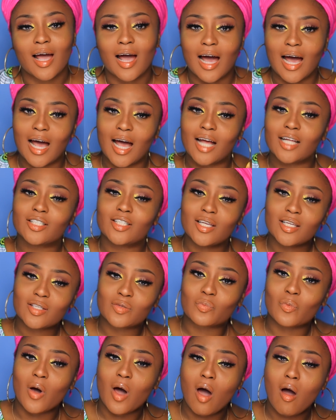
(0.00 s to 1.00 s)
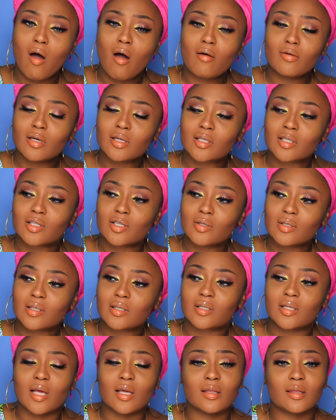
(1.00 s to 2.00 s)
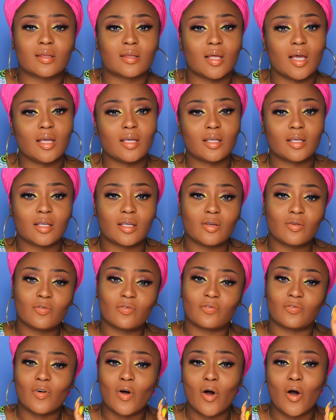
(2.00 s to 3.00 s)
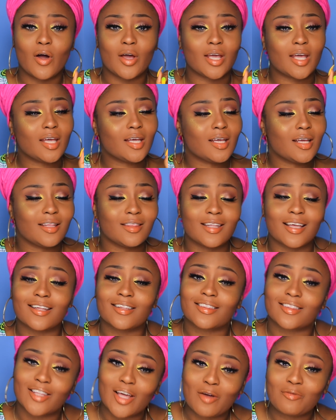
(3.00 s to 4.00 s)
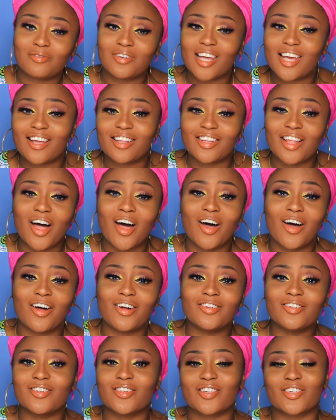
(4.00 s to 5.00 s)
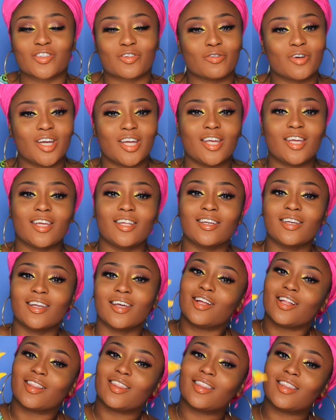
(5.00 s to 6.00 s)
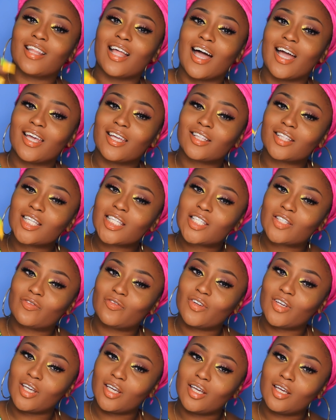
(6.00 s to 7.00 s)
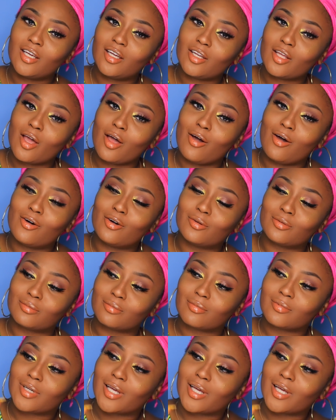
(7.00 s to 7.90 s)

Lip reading: I just wanted to say thank you for hitting that thumbnail on your screen. Like this video.